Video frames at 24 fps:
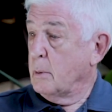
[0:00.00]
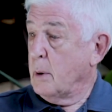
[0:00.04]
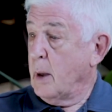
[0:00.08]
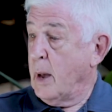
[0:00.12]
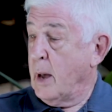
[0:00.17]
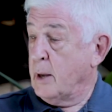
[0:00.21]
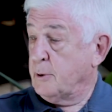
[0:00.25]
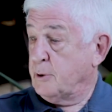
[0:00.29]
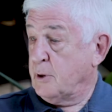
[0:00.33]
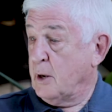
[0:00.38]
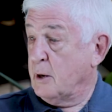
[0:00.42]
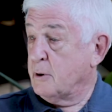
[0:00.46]

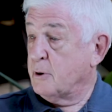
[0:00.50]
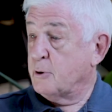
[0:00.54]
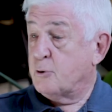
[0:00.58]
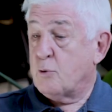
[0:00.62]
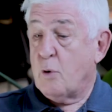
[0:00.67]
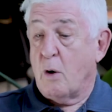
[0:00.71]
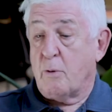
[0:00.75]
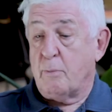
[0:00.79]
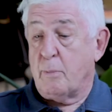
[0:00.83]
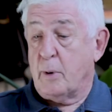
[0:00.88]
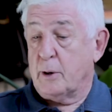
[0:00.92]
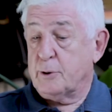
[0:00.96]
at the end of
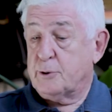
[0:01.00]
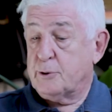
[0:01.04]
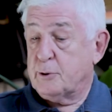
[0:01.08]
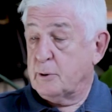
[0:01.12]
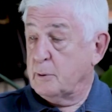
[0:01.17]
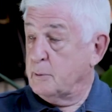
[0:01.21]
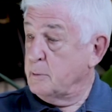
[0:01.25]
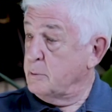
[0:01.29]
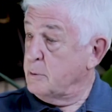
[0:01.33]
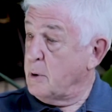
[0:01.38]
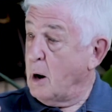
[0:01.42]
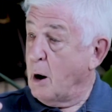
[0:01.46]
12 months,
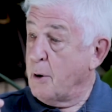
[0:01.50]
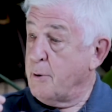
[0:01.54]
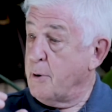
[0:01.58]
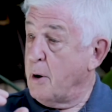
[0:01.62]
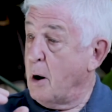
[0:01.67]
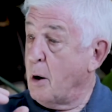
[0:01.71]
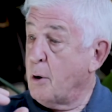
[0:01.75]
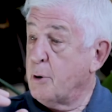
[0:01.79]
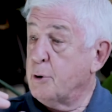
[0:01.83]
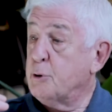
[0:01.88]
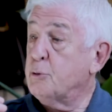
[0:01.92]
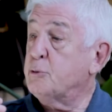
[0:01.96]
our,
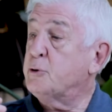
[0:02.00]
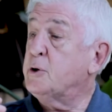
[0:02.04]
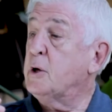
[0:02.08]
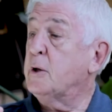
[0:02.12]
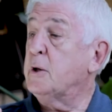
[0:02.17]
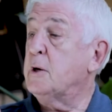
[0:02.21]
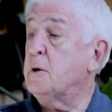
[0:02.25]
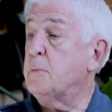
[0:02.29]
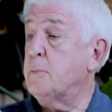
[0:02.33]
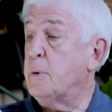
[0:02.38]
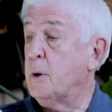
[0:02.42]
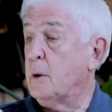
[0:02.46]
our
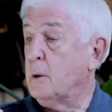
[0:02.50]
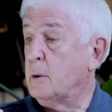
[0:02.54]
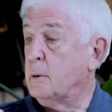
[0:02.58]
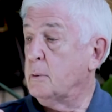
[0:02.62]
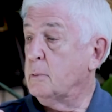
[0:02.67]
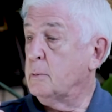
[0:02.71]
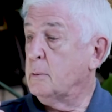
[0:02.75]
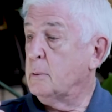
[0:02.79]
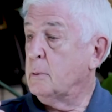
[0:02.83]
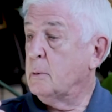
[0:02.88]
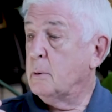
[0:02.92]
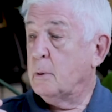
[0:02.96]
utility bill
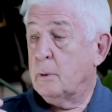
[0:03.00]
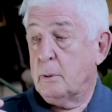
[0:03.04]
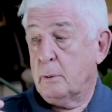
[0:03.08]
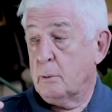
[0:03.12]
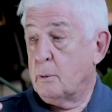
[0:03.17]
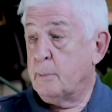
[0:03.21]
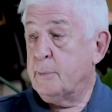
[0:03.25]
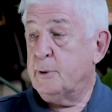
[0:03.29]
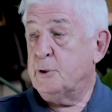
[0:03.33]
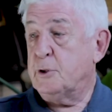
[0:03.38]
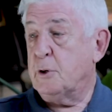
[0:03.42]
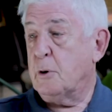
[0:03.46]

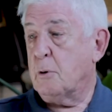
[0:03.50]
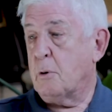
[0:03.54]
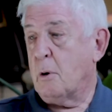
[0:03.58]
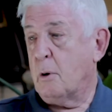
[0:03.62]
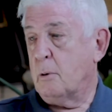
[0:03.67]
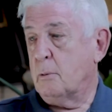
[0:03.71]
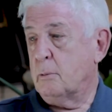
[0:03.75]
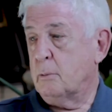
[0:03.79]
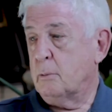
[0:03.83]
will be zero.